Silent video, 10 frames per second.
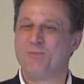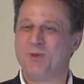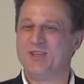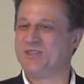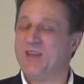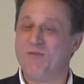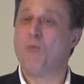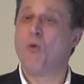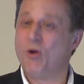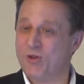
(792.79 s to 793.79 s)
is
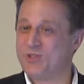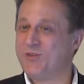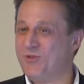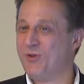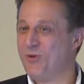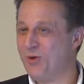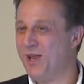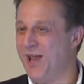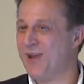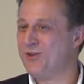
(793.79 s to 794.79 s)
even worse if you're
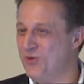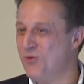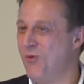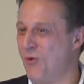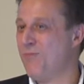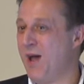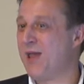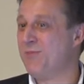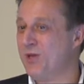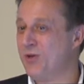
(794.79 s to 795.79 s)
looking at a newborn baby.